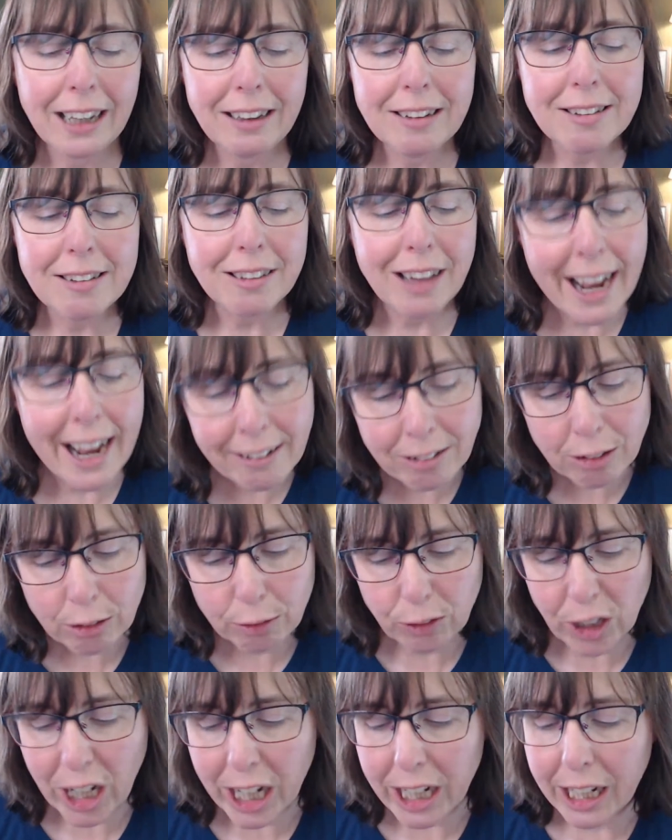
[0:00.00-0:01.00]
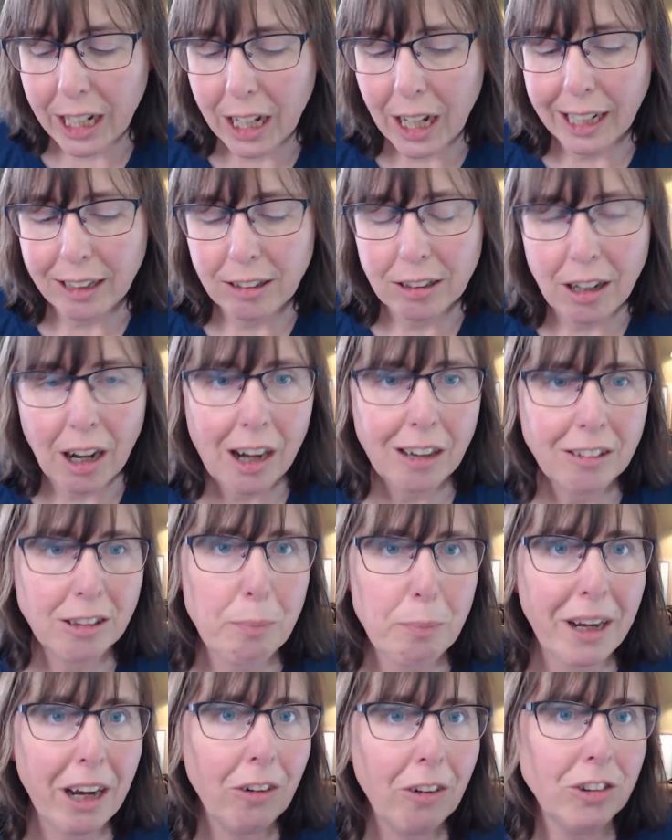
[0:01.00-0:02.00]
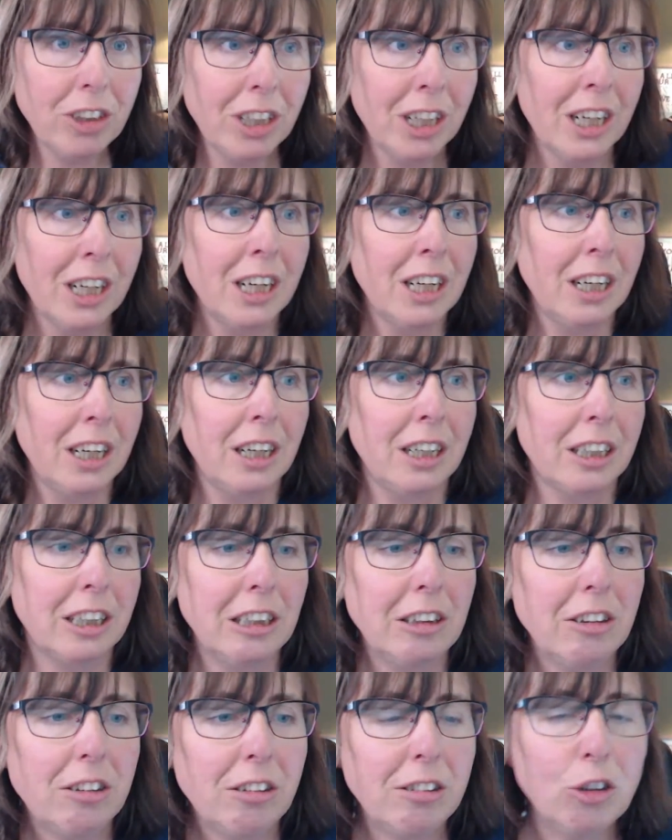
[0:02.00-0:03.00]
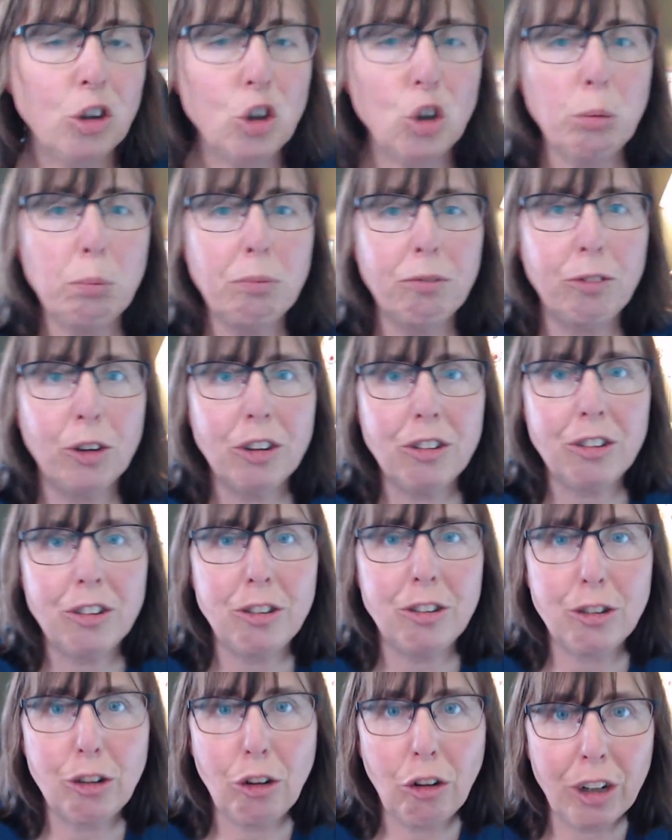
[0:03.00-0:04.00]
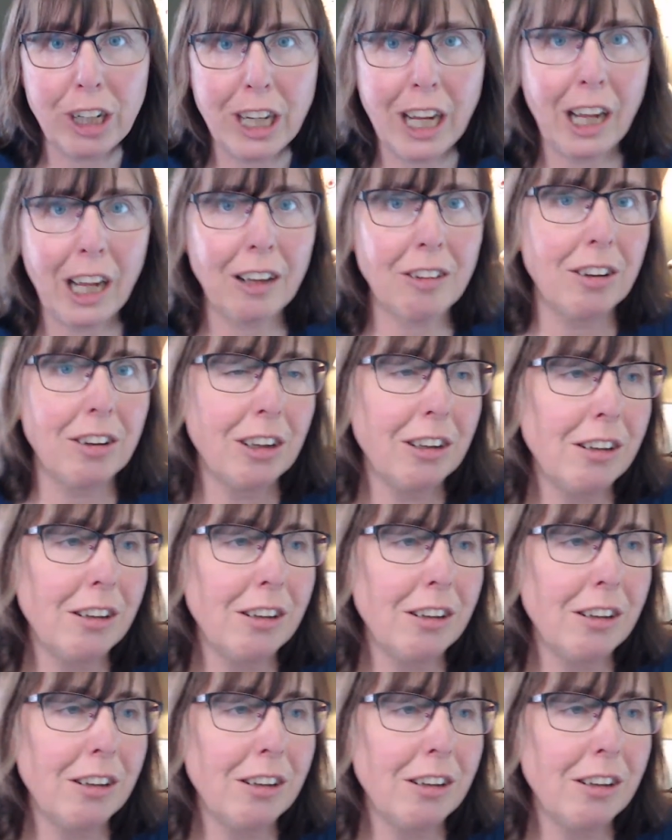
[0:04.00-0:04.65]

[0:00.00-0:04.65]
And this last Friday, I talked about consume versus create.